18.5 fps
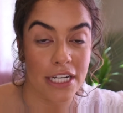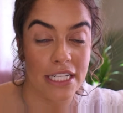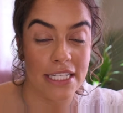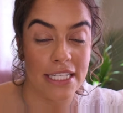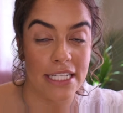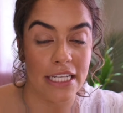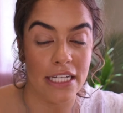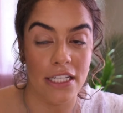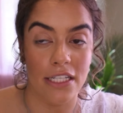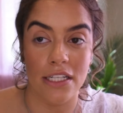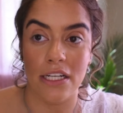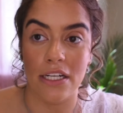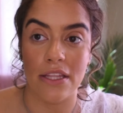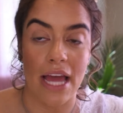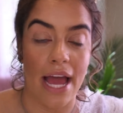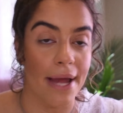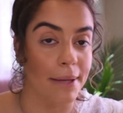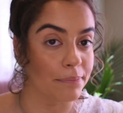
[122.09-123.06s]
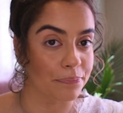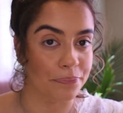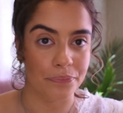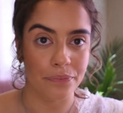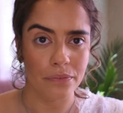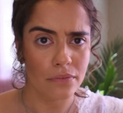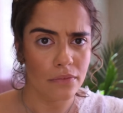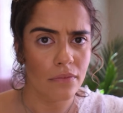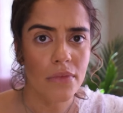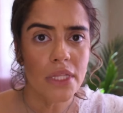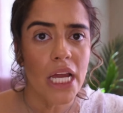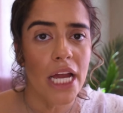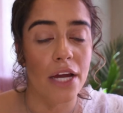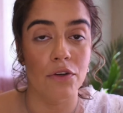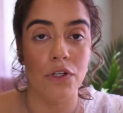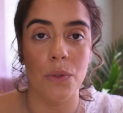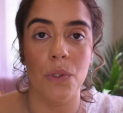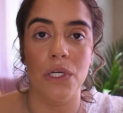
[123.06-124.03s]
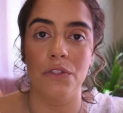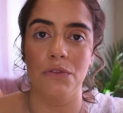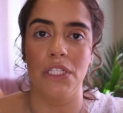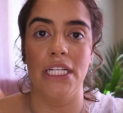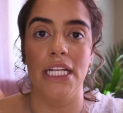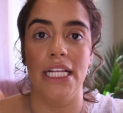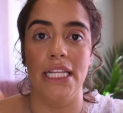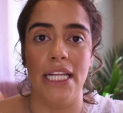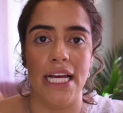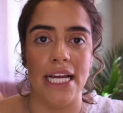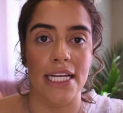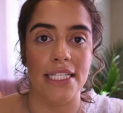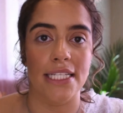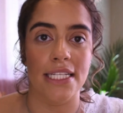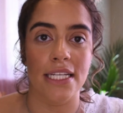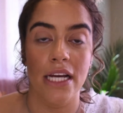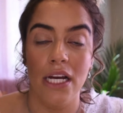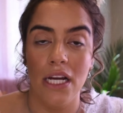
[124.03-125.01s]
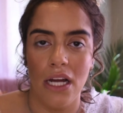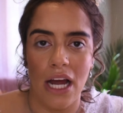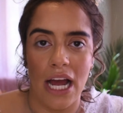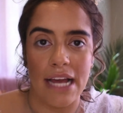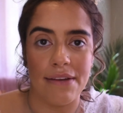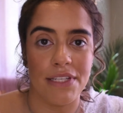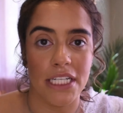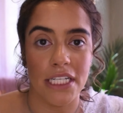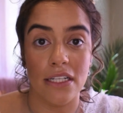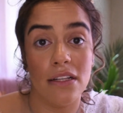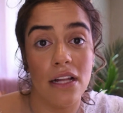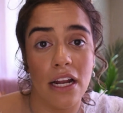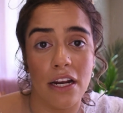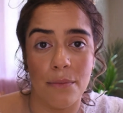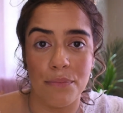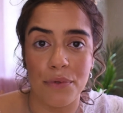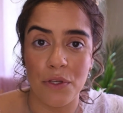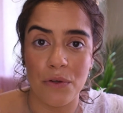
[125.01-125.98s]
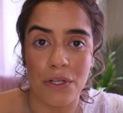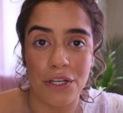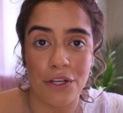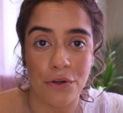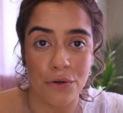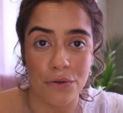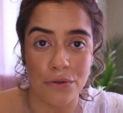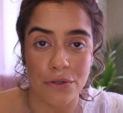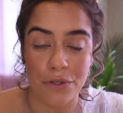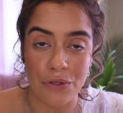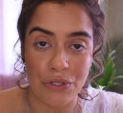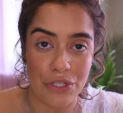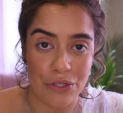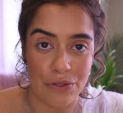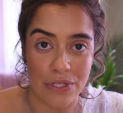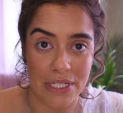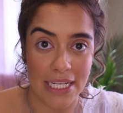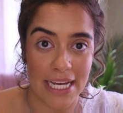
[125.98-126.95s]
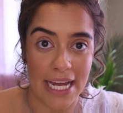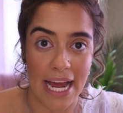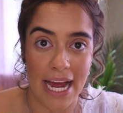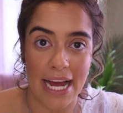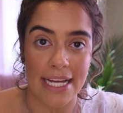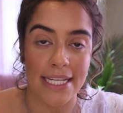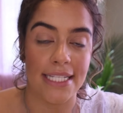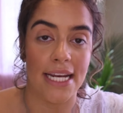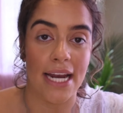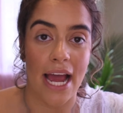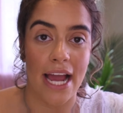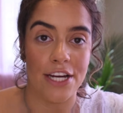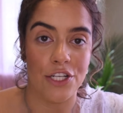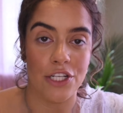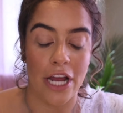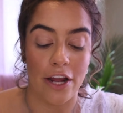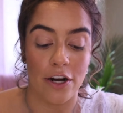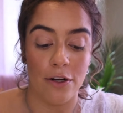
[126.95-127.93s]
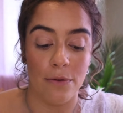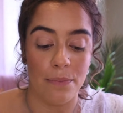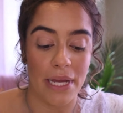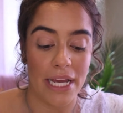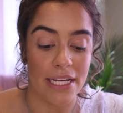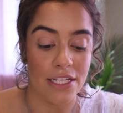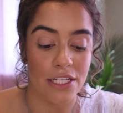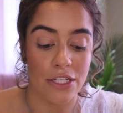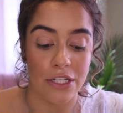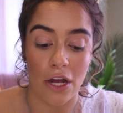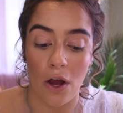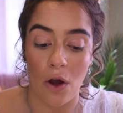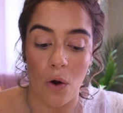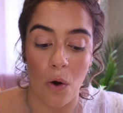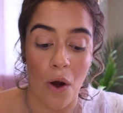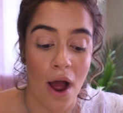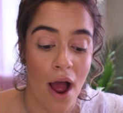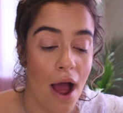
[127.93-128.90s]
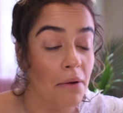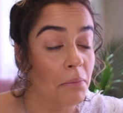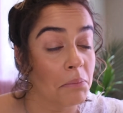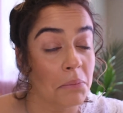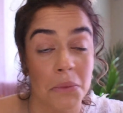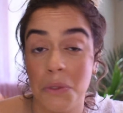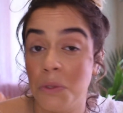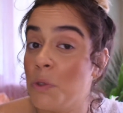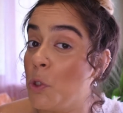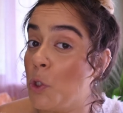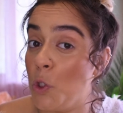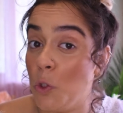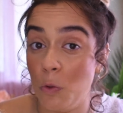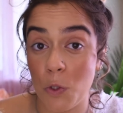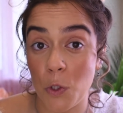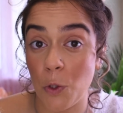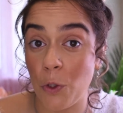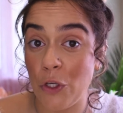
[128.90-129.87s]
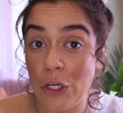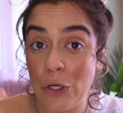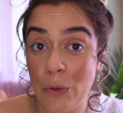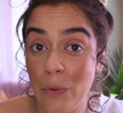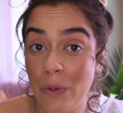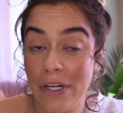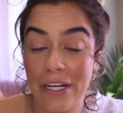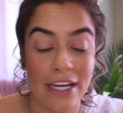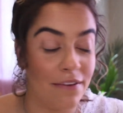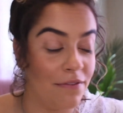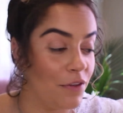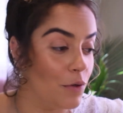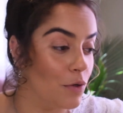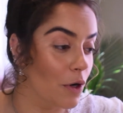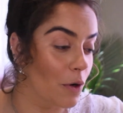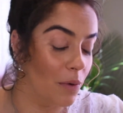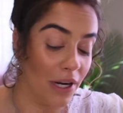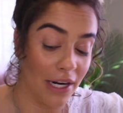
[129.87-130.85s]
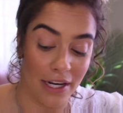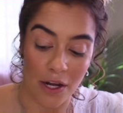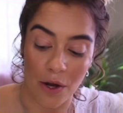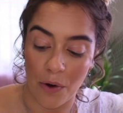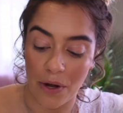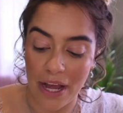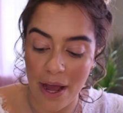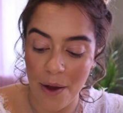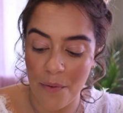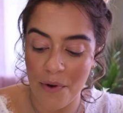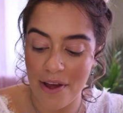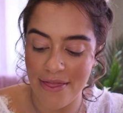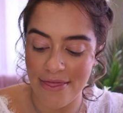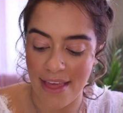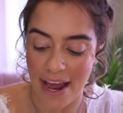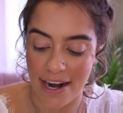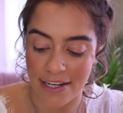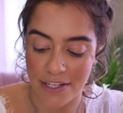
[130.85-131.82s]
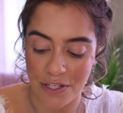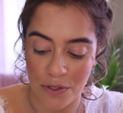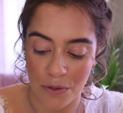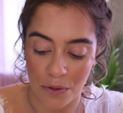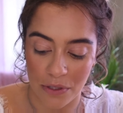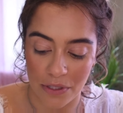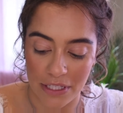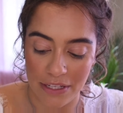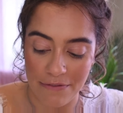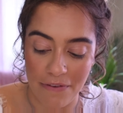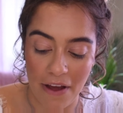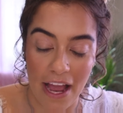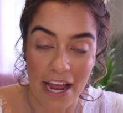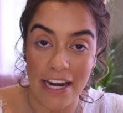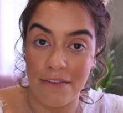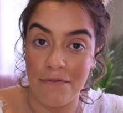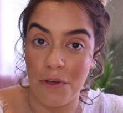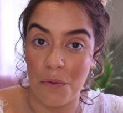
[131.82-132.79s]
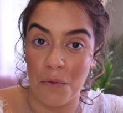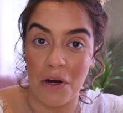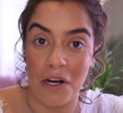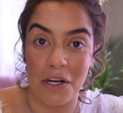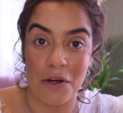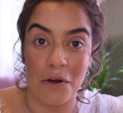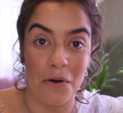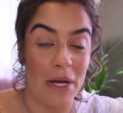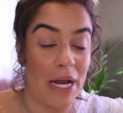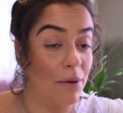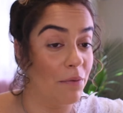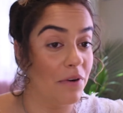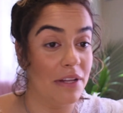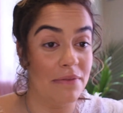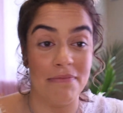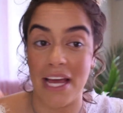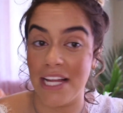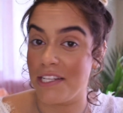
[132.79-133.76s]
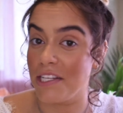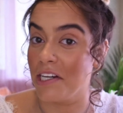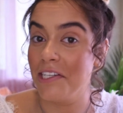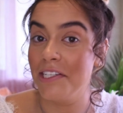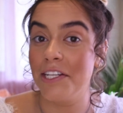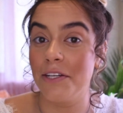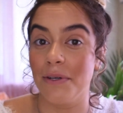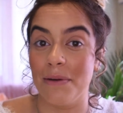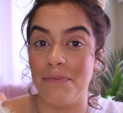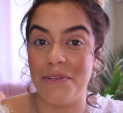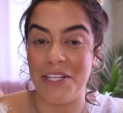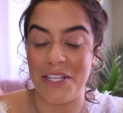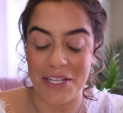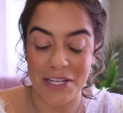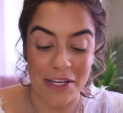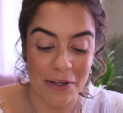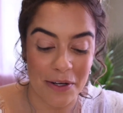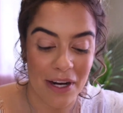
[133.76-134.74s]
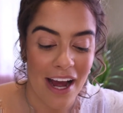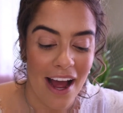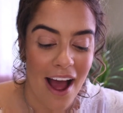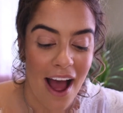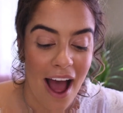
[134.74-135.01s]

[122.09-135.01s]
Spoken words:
concealer that everyone really likes. I've seen a lot of beauty gurus use it as an eyeshadow base, so you do you. If you don't want to go get one, that is totally fine. If you want to go get one, that's also up to you.